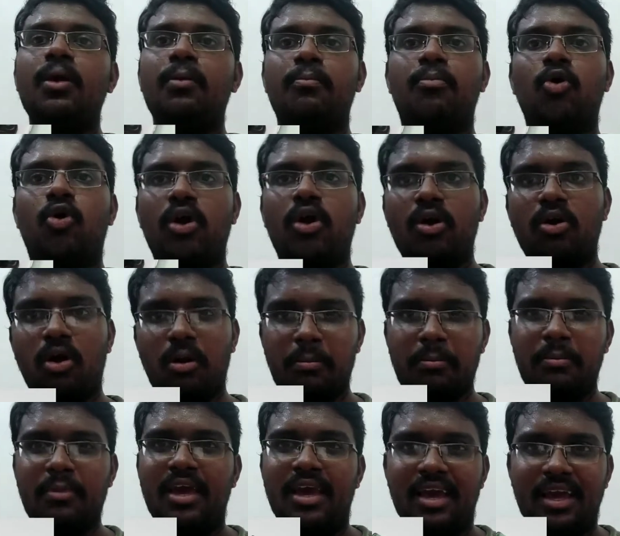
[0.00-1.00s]
booking
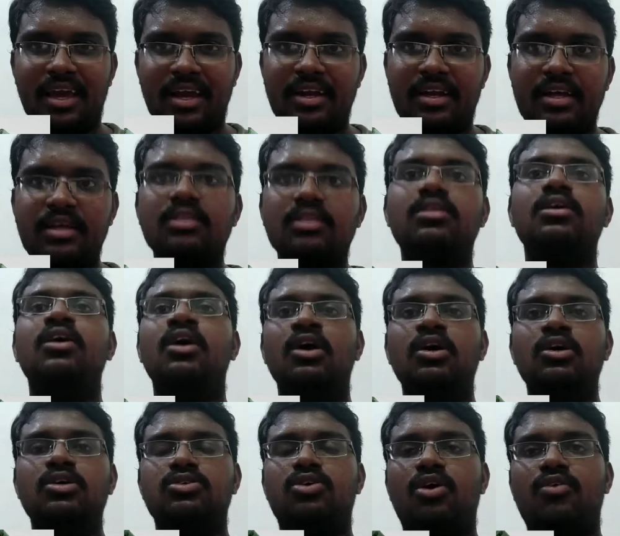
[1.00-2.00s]
on May 18th.
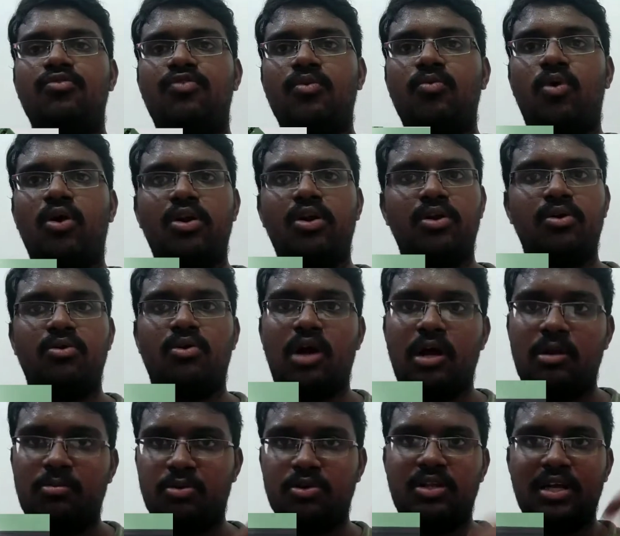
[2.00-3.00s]
So if you want to do,
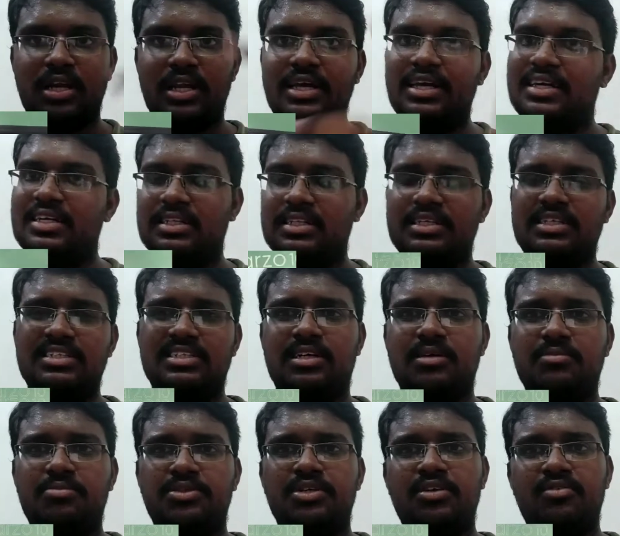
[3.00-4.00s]
I'll put the link in the
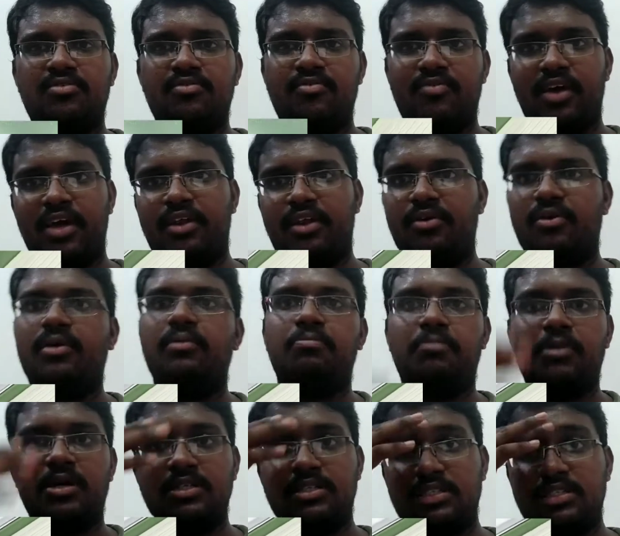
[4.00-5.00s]
description where you can
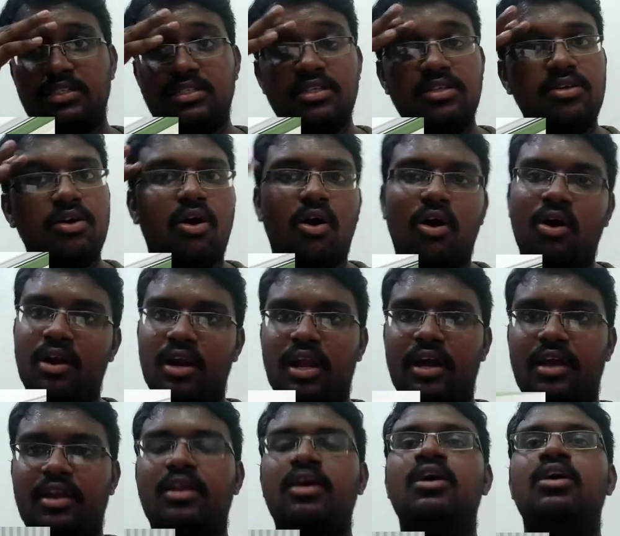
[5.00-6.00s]
purchase it
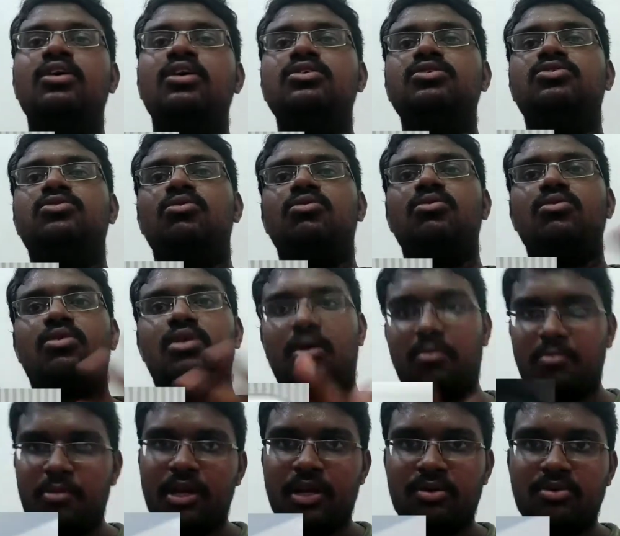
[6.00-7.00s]
online. So
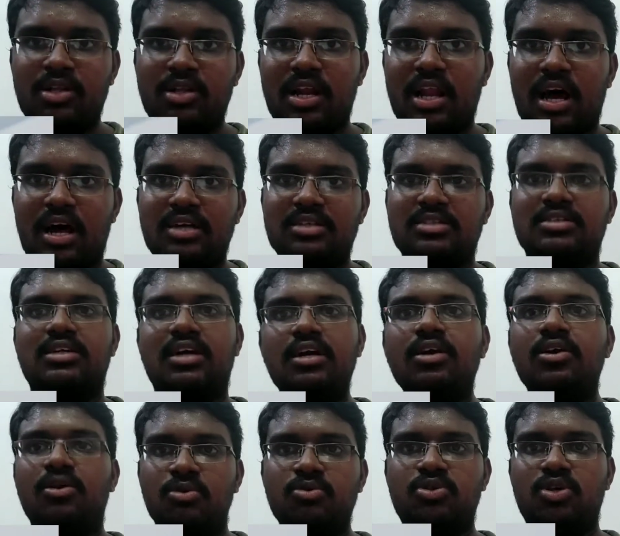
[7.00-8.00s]
coming to the last
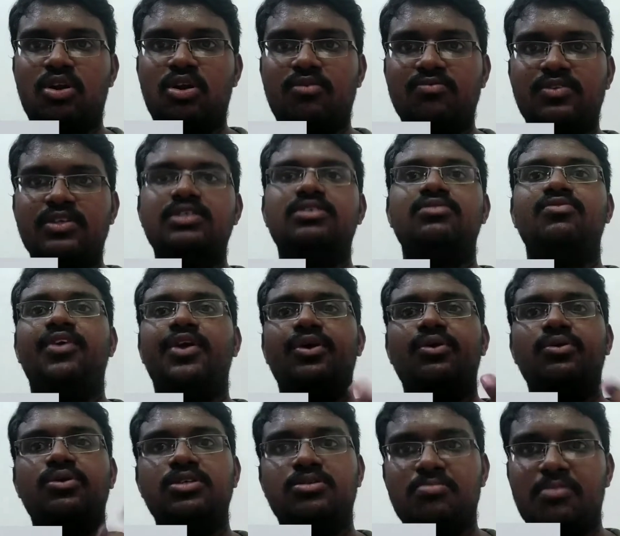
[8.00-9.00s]
conclusion of this
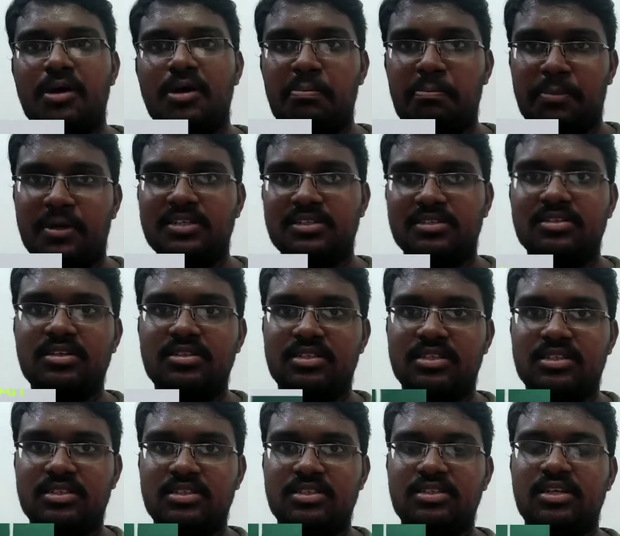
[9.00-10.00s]
video is my personal
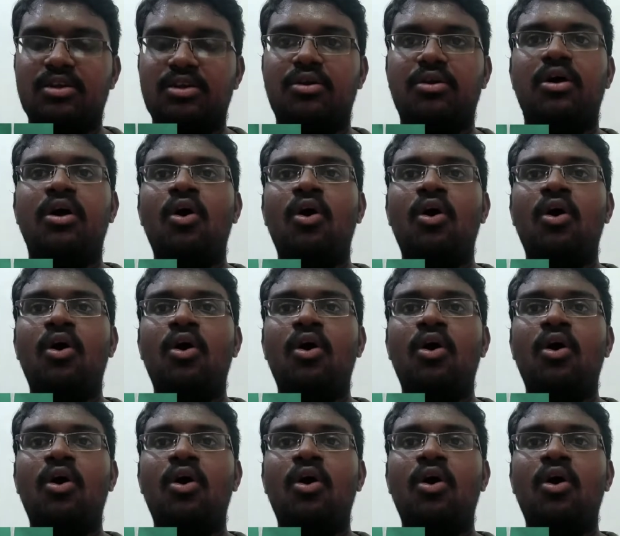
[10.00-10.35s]
suggestion